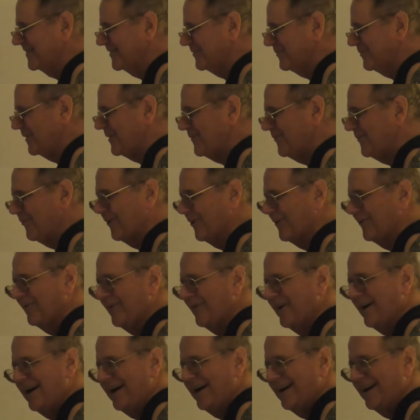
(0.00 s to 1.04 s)
Supreme
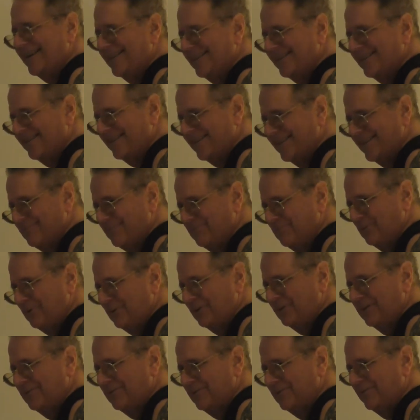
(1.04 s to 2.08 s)
Court of Ohio
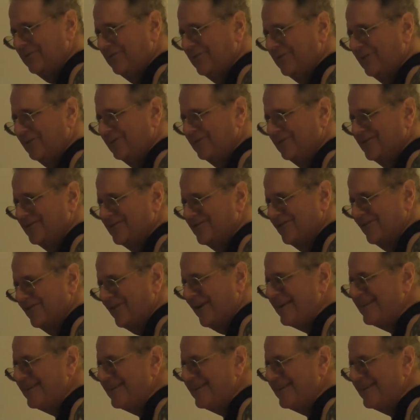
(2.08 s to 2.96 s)
completely revoked his